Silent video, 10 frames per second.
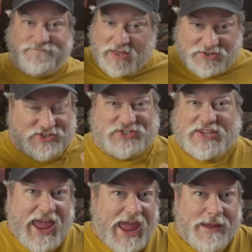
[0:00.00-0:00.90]
the
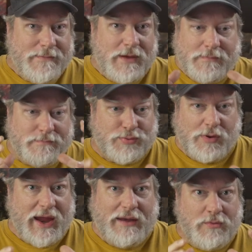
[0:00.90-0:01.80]
same
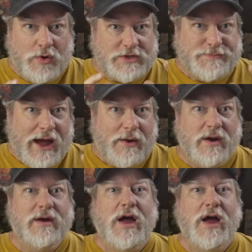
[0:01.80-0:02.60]
brain horsepower